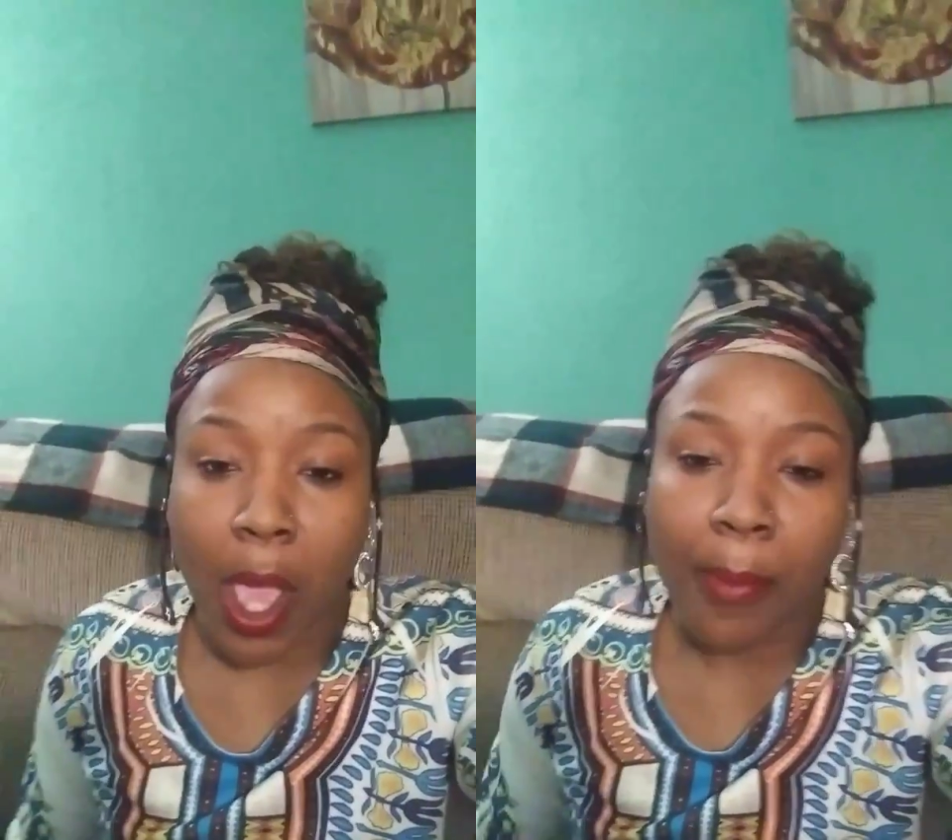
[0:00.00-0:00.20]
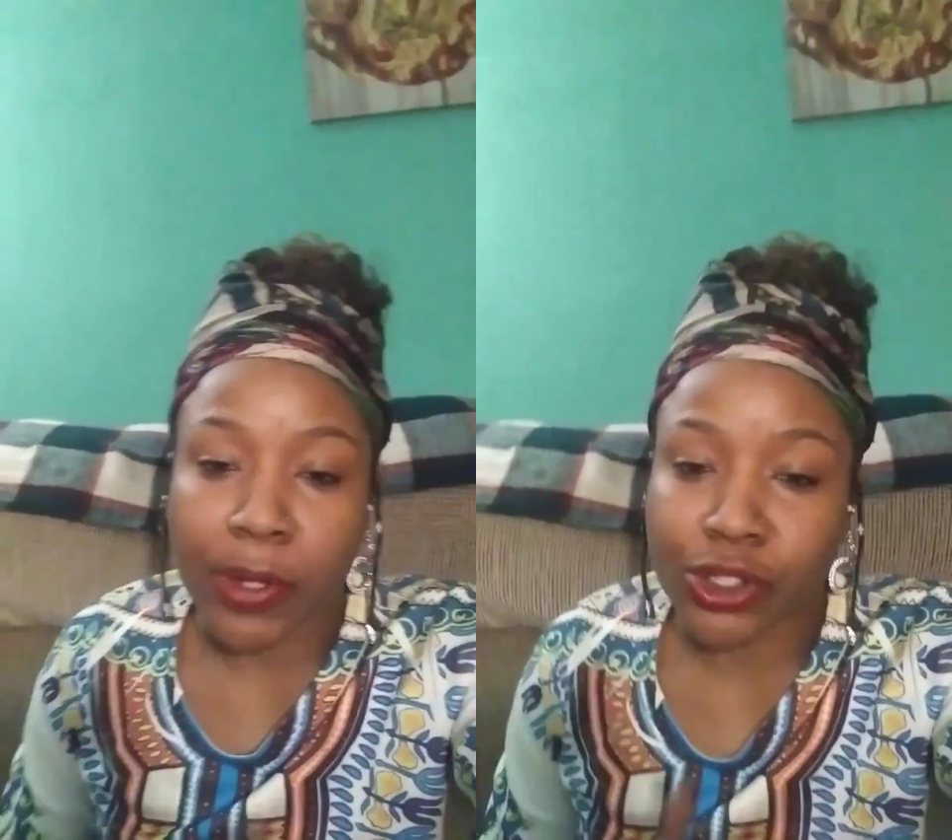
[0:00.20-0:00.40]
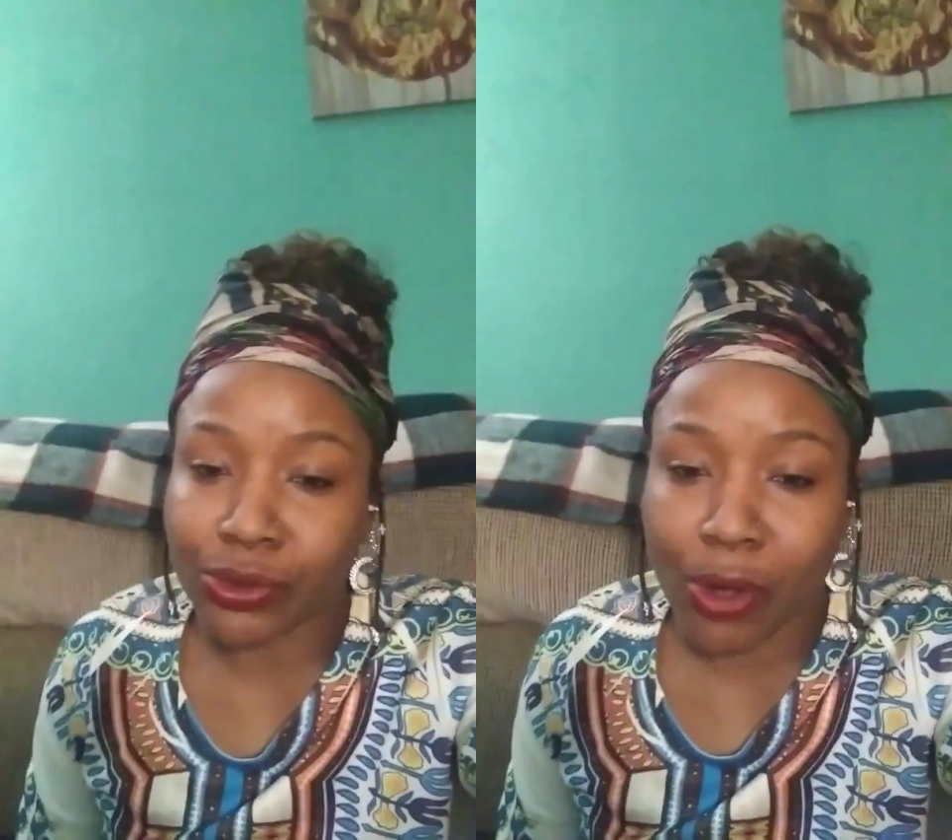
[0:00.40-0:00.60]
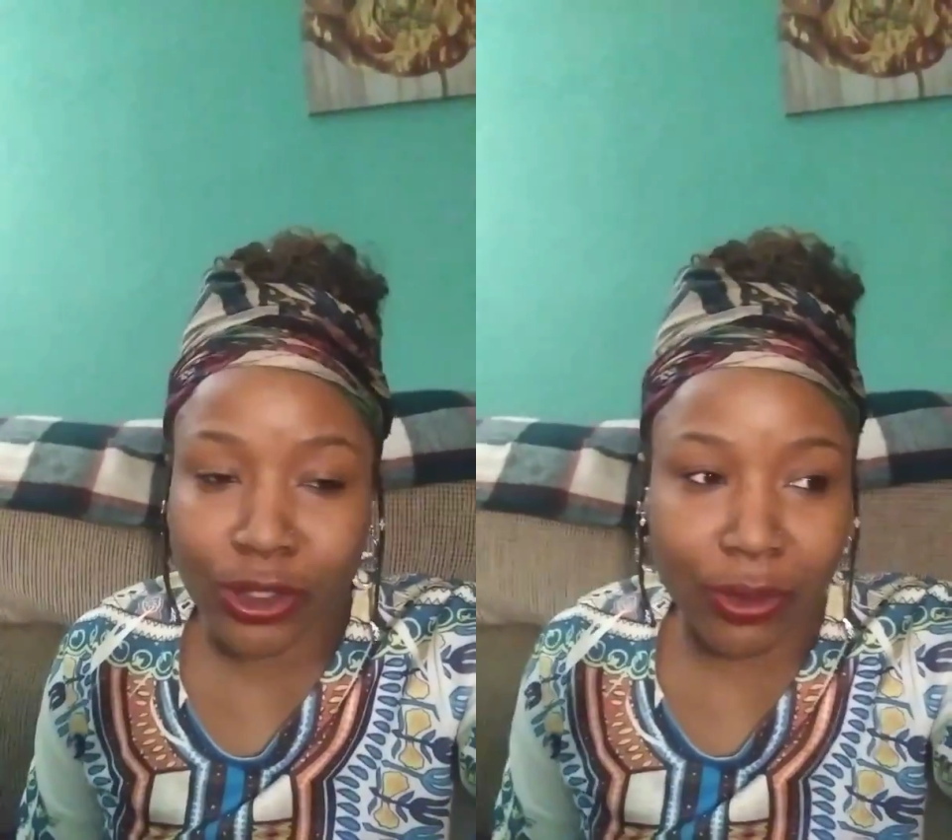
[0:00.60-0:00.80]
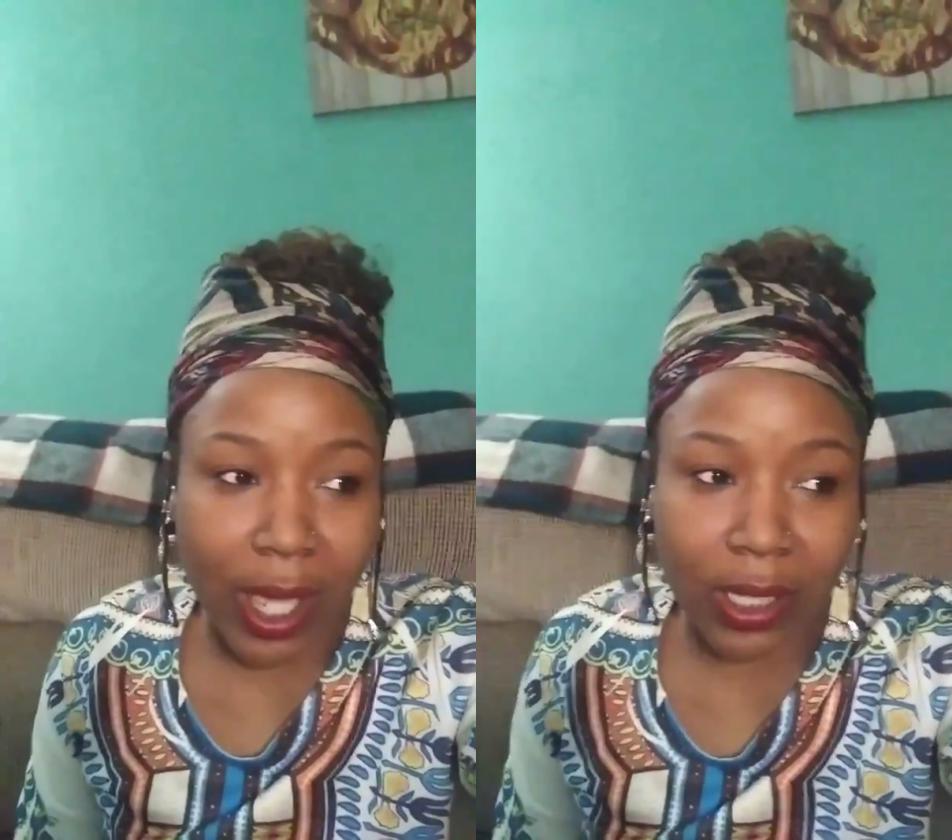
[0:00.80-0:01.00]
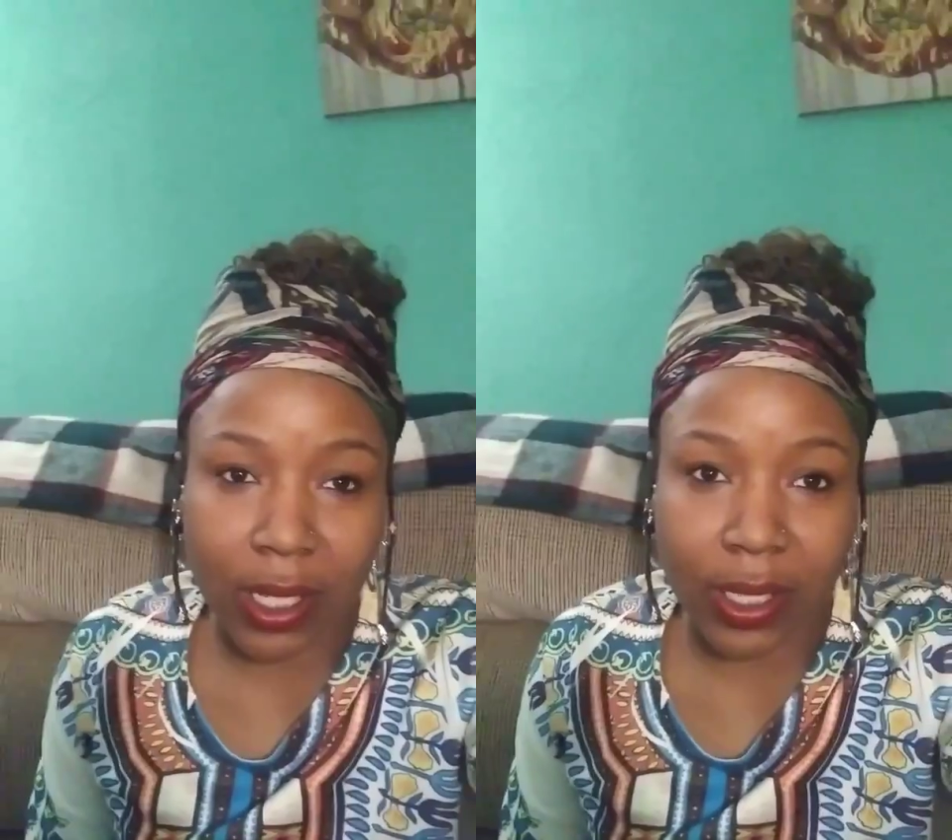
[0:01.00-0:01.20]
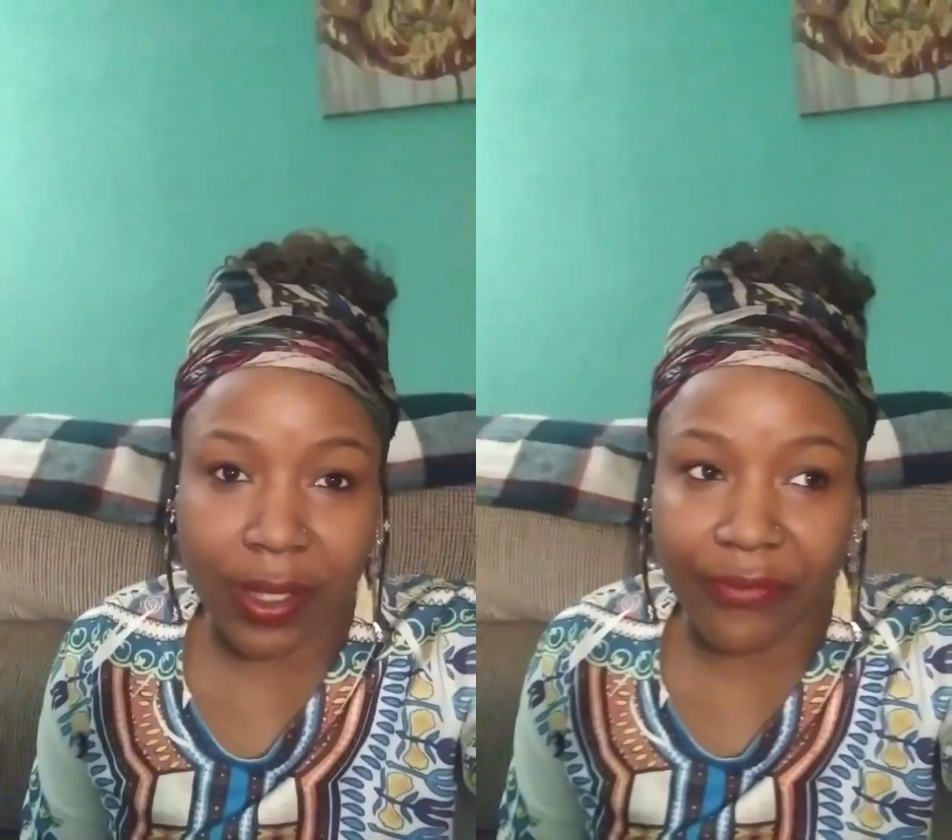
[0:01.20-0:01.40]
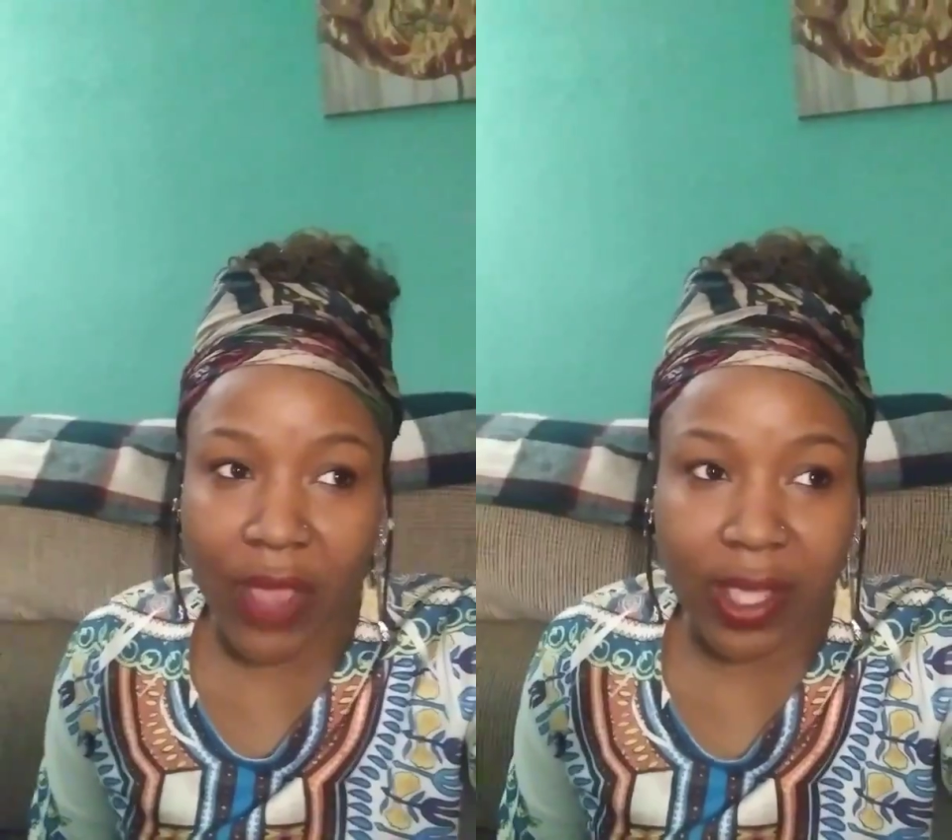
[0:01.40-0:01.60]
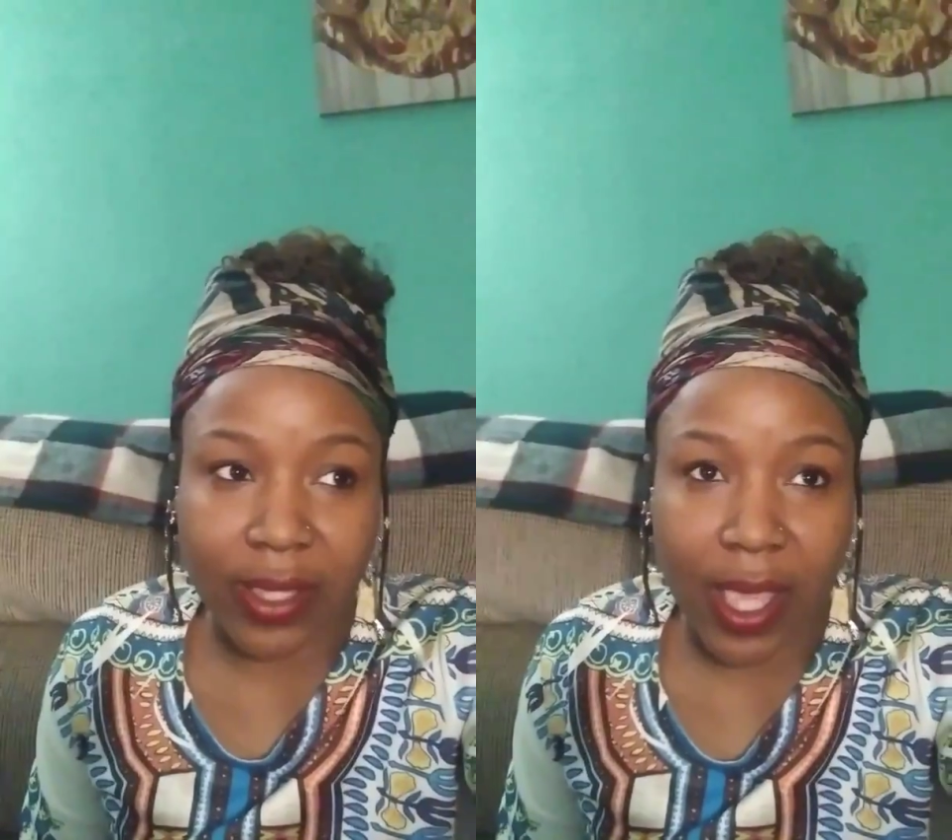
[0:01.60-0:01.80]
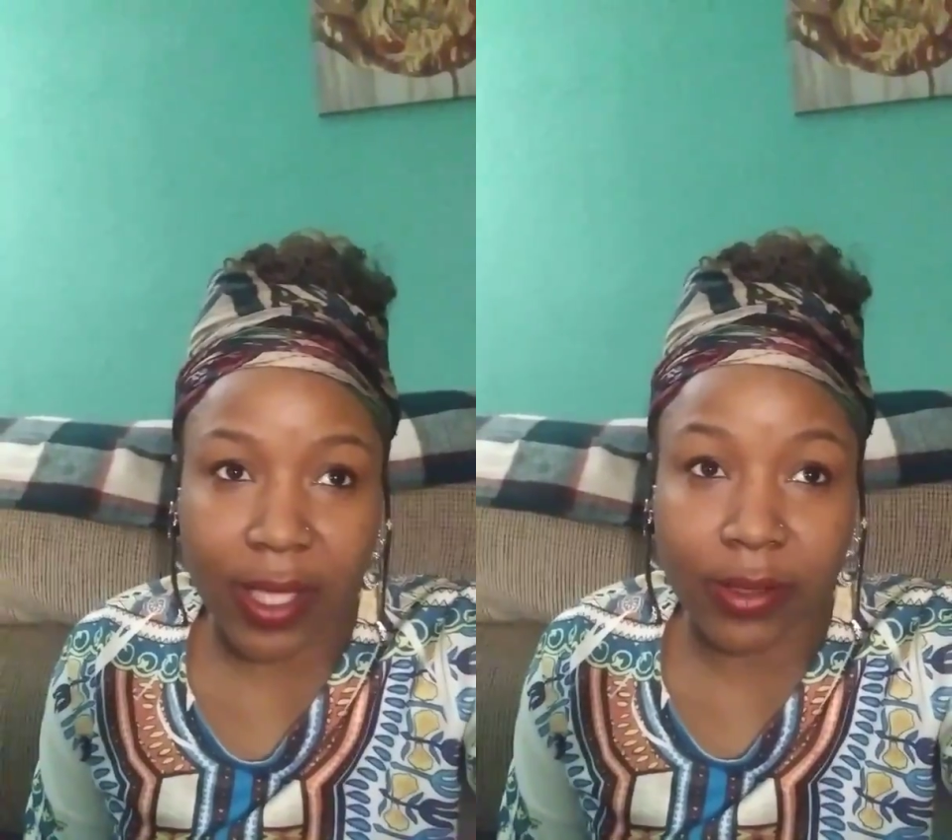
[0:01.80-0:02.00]
But you also got to look at the fact
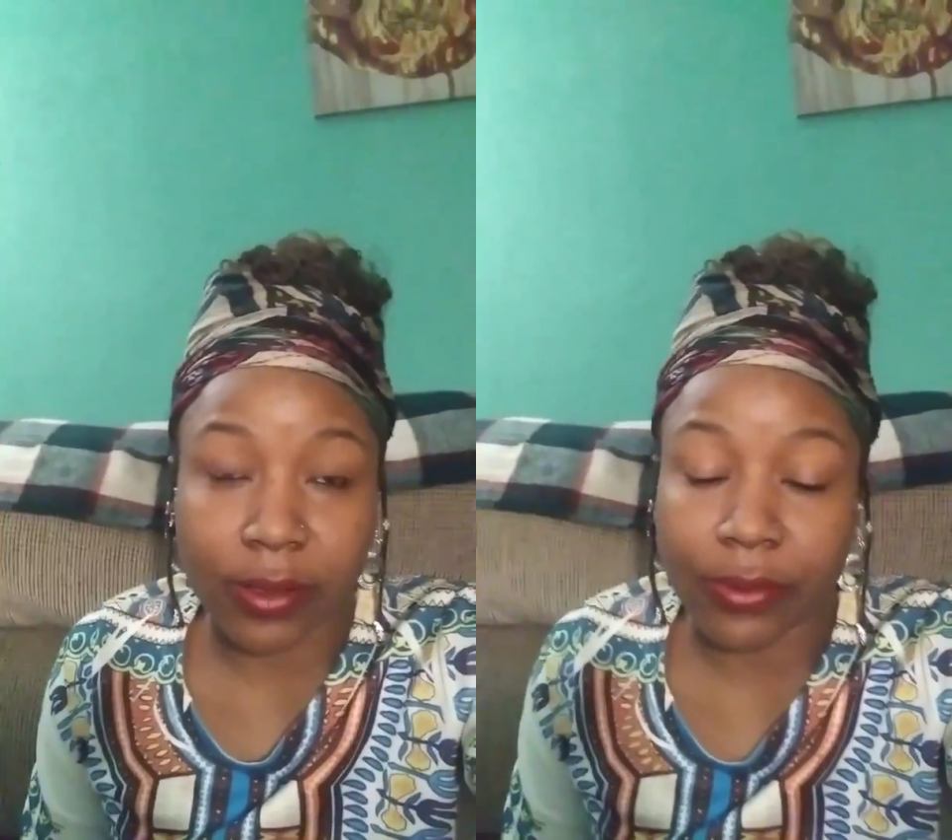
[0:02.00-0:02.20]
that,